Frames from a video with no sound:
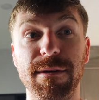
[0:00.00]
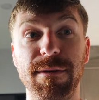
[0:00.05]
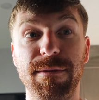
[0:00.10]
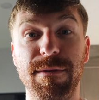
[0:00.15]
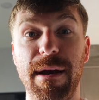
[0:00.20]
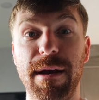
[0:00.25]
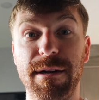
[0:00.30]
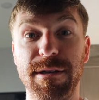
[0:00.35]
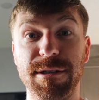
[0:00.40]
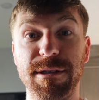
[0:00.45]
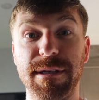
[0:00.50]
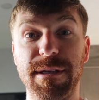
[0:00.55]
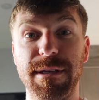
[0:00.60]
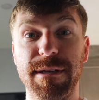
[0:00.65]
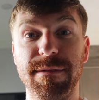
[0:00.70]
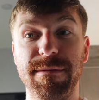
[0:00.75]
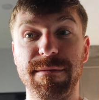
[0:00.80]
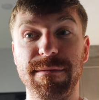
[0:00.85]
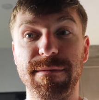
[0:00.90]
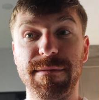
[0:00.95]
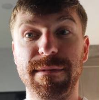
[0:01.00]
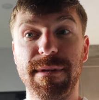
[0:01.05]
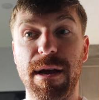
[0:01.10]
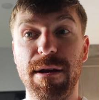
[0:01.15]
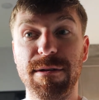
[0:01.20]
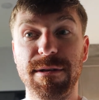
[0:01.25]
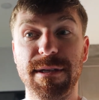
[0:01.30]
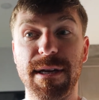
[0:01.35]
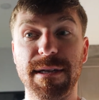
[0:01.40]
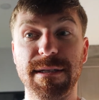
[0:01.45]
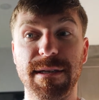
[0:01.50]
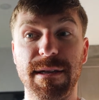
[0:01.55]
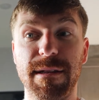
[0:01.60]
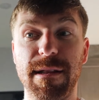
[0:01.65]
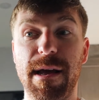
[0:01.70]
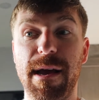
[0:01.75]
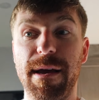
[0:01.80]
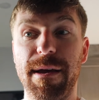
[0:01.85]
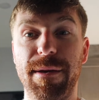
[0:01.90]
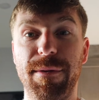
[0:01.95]
We actually downsized a
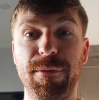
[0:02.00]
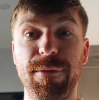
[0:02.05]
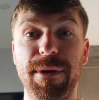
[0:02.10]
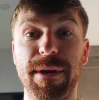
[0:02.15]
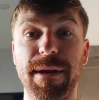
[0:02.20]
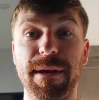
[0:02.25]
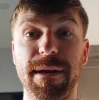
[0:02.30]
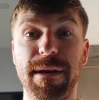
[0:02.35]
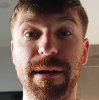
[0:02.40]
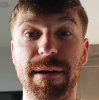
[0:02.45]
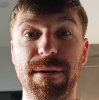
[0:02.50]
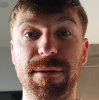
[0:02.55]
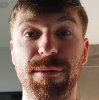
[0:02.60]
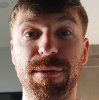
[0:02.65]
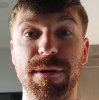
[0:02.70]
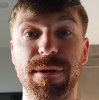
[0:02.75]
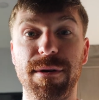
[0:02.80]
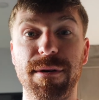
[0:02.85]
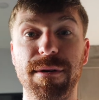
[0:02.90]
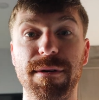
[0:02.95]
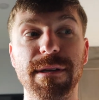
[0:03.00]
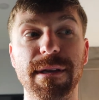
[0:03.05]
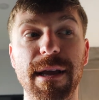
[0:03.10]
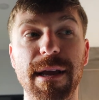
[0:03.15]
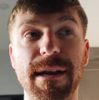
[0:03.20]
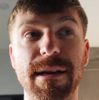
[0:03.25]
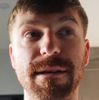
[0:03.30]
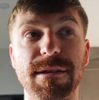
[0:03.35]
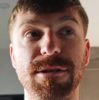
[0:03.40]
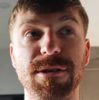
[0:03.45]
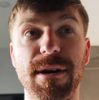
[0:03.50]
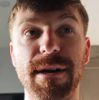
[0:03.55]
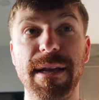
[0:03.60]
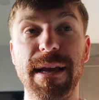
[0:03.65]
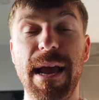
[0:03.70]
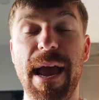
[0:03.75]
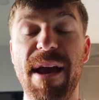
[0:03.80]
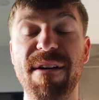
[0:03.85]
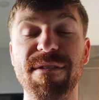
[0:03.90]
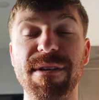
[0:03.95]
lot, and we were trying to
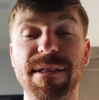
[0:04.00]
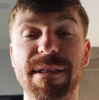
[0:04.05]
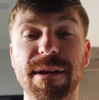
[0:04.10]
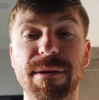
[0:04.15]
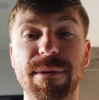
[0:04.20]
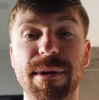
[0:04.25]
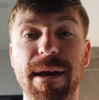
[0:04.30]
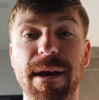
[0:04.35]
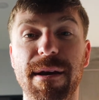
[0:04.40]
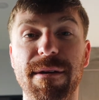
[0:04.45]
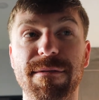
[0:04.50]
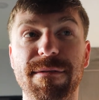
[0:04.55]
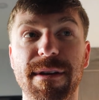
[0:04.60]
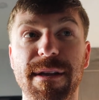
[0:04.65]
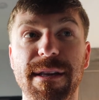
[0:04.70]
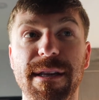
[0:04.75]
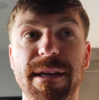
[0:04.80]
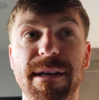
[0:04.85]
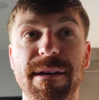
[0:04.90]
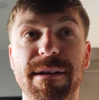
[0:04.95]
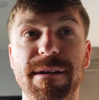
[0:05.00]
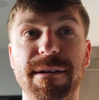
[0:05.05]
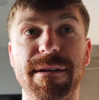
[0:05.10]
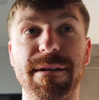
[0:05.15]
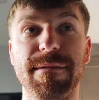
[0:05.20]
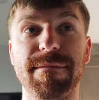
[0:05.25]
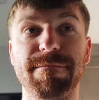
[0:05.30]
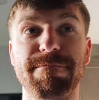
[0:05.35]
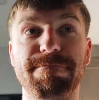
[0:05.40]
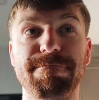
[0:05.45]
get everything we have in here,